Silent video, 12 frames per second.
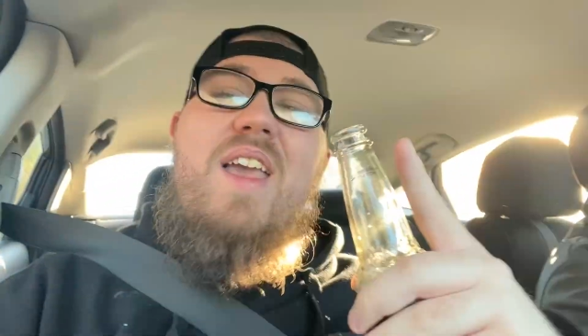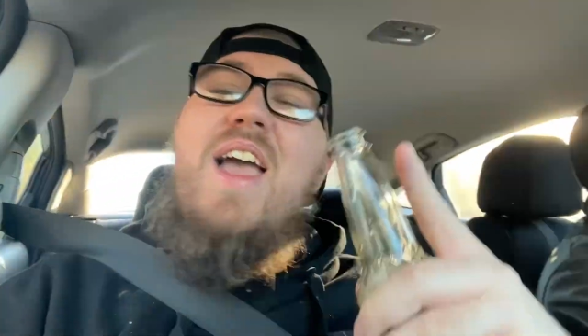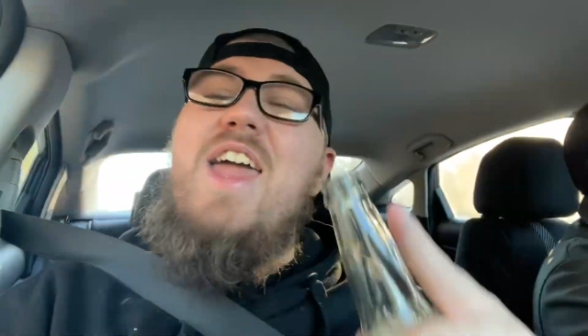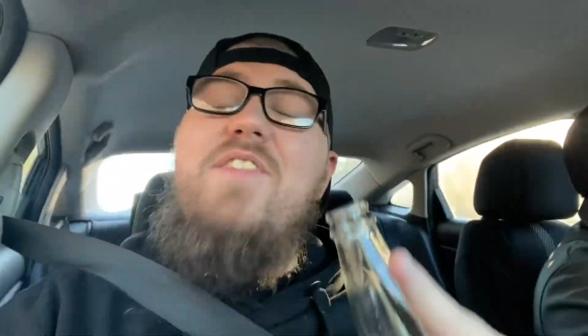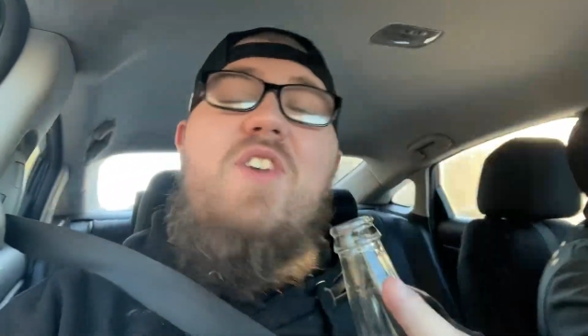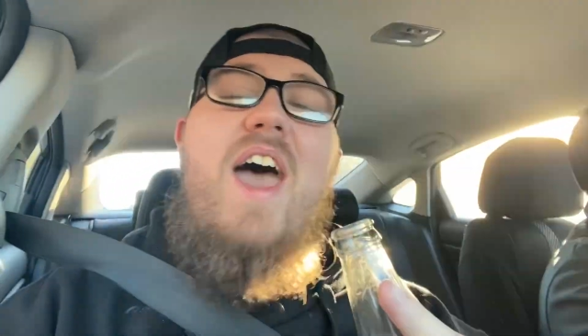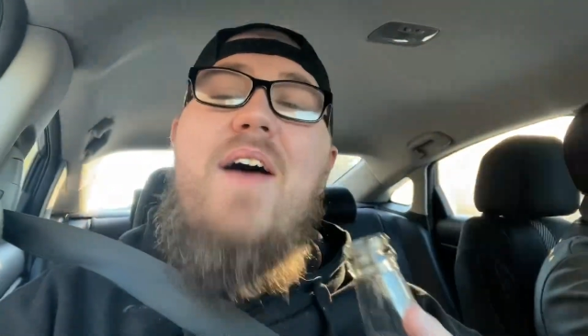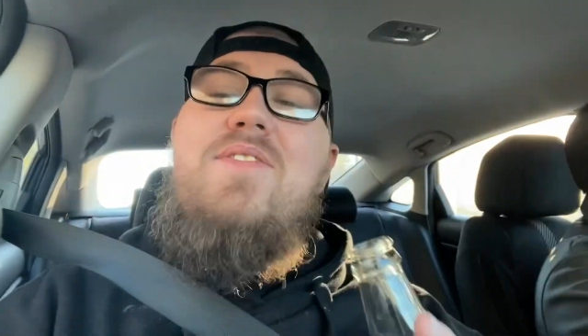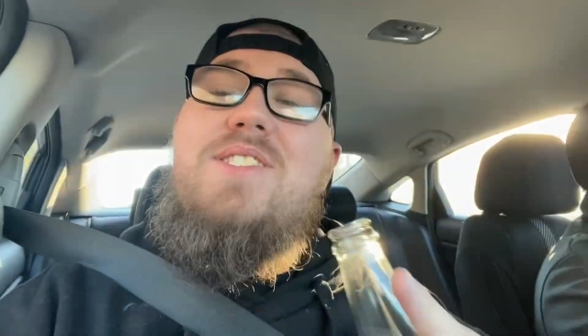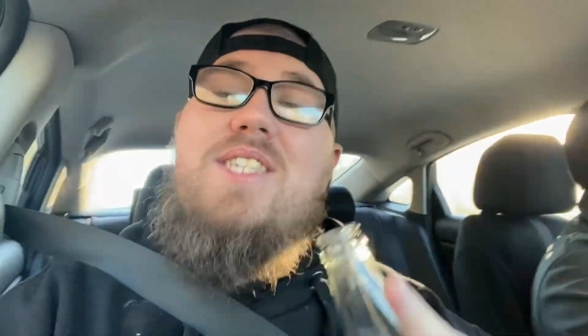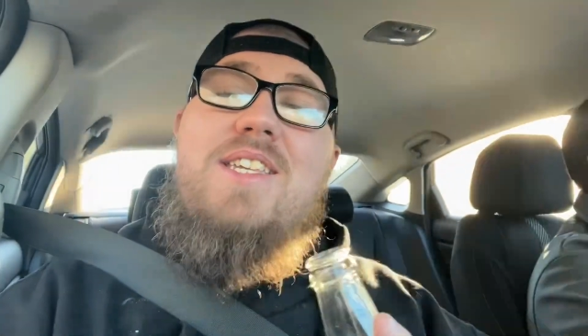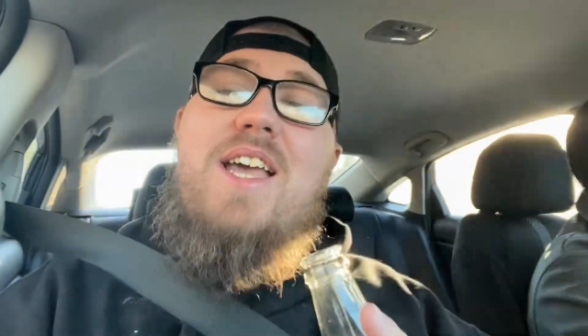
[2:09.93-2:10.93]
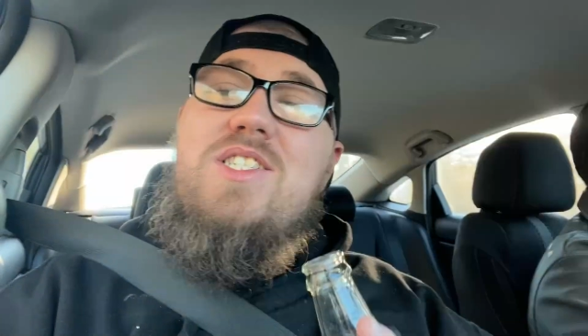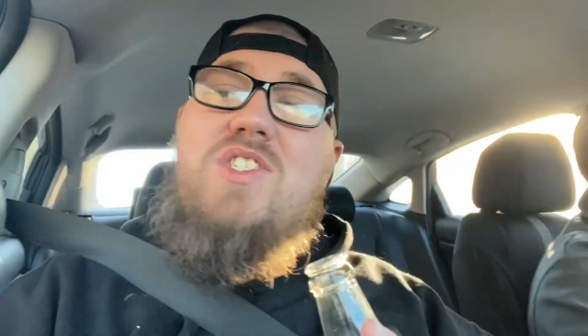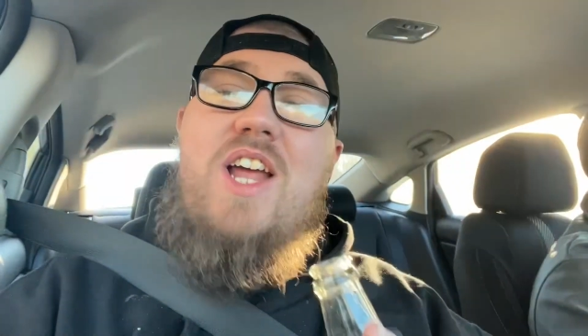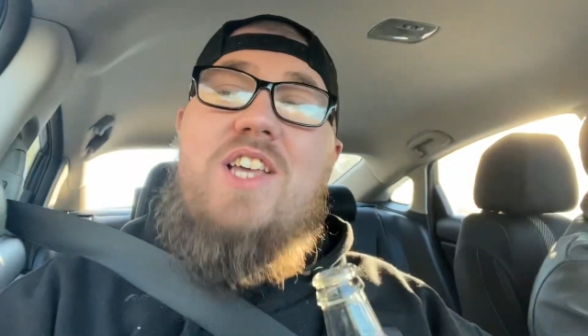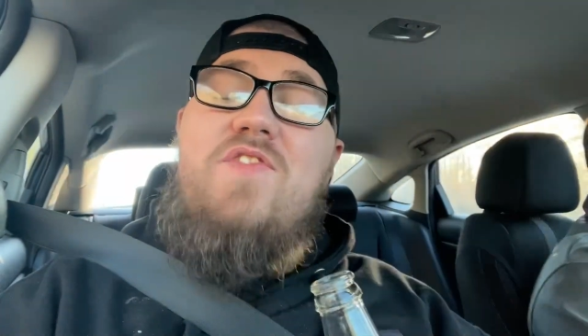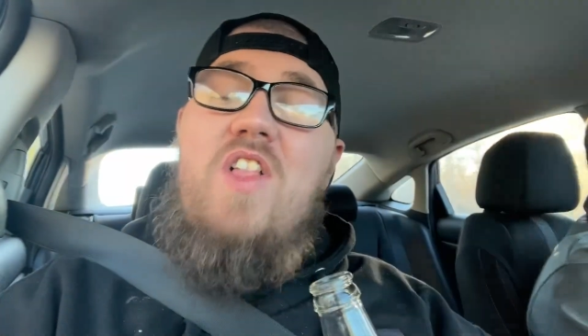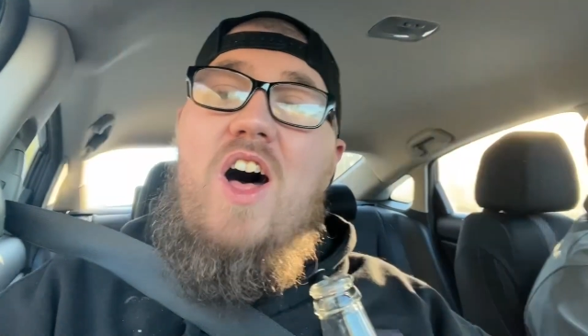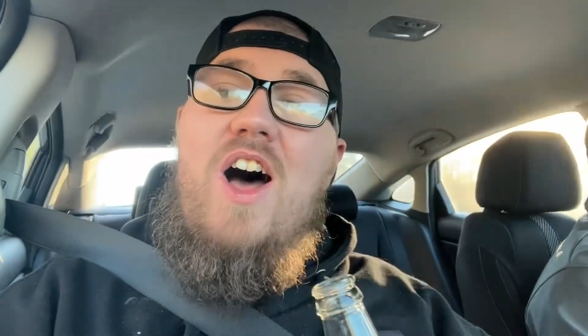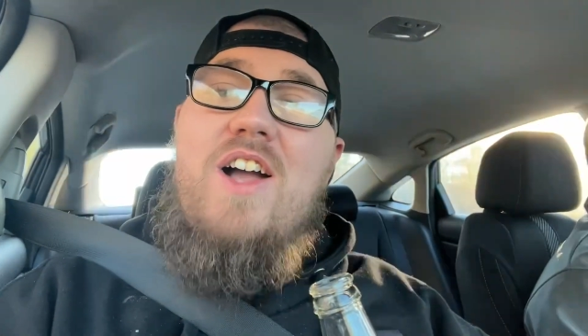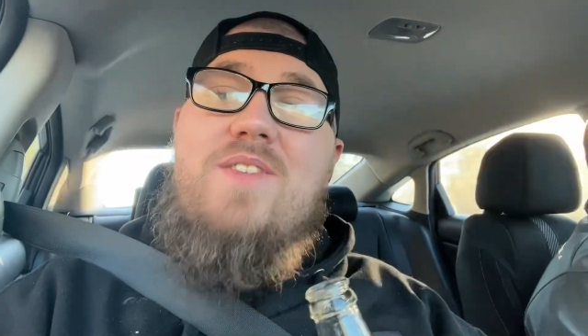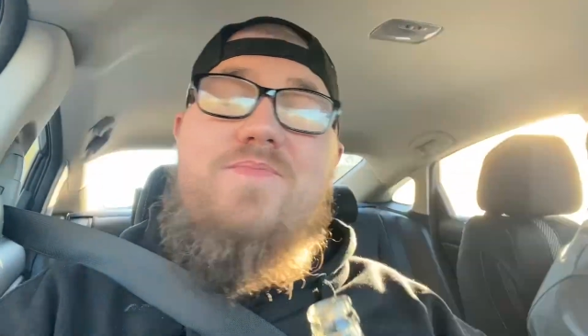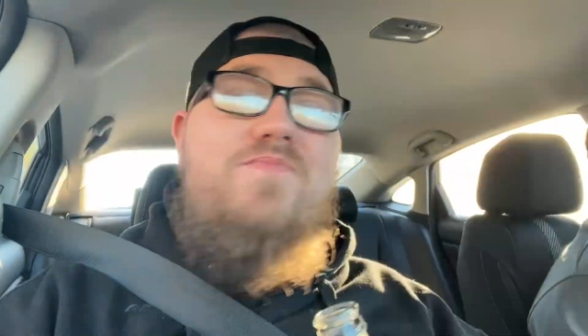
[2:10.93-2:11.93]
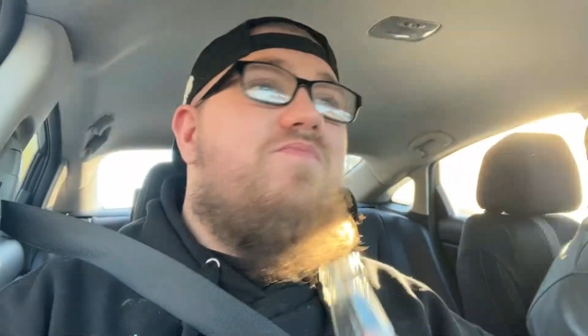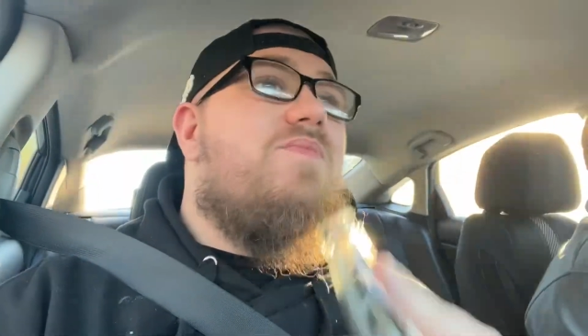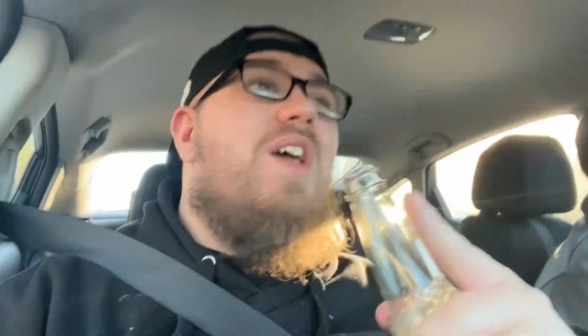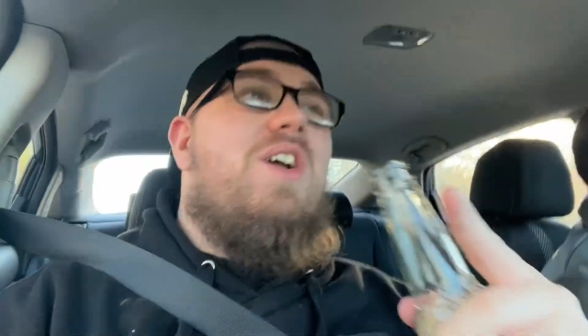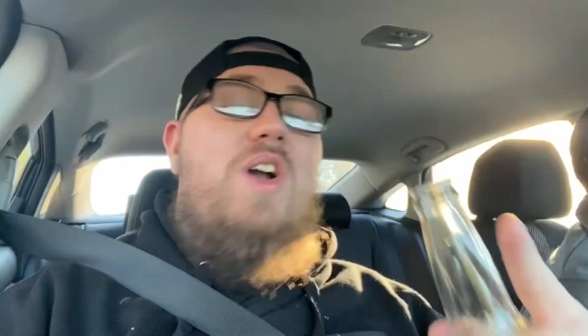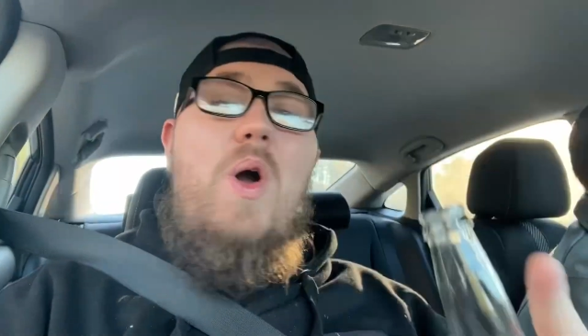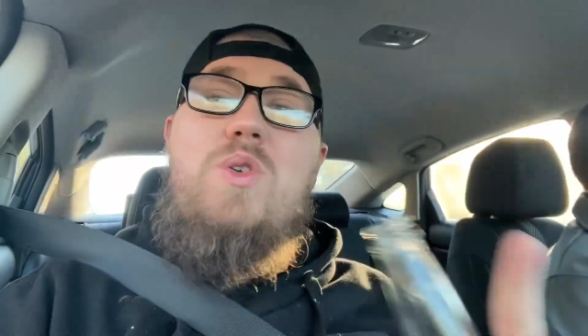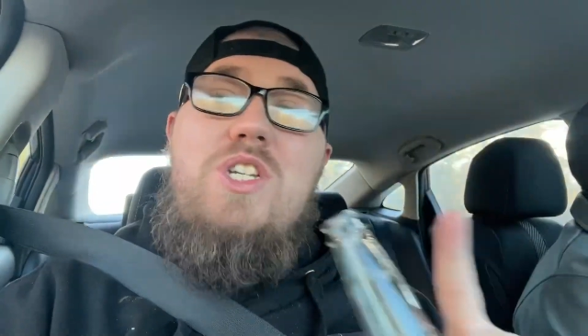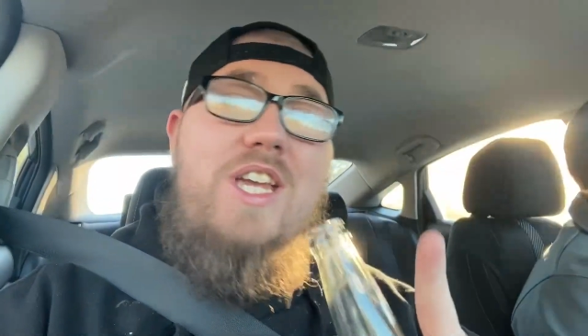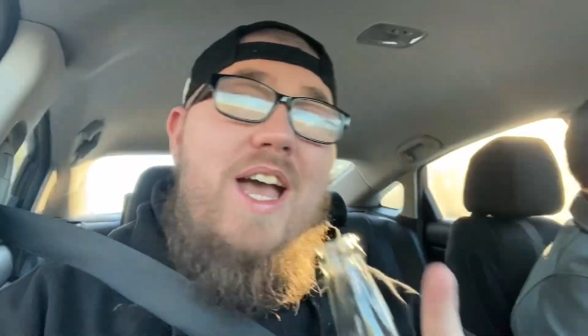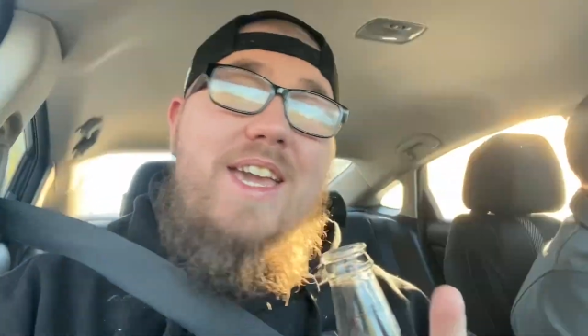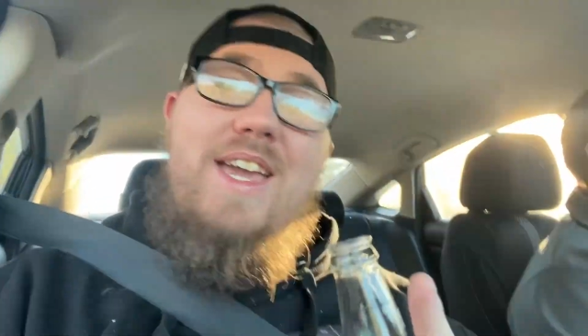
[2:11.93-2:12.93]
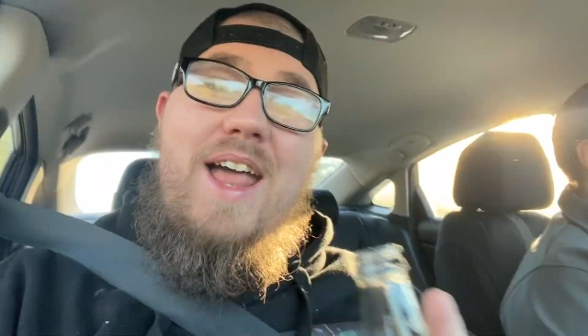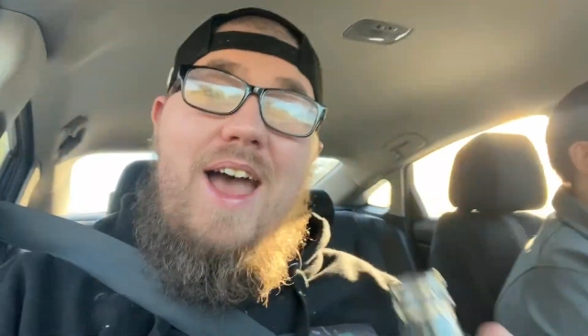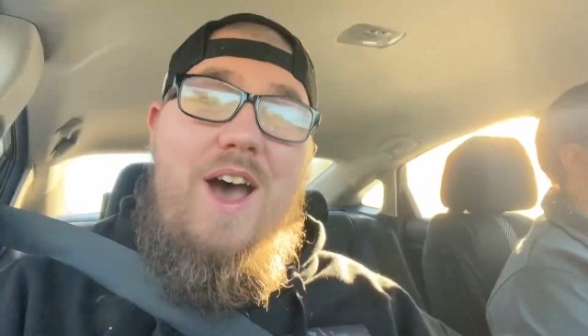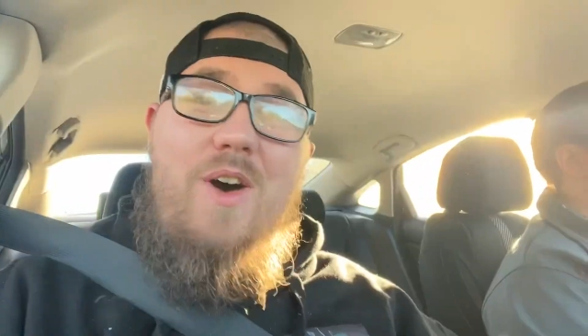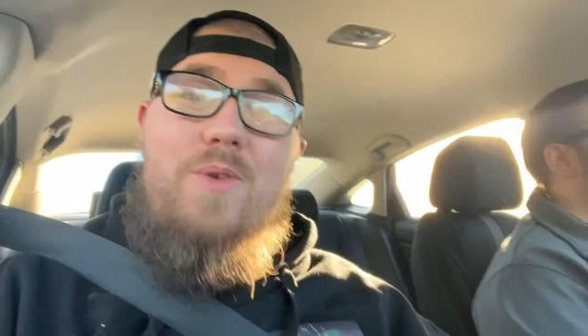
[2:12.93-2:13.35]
And if you haven't seen yesterday's vlog, check it out,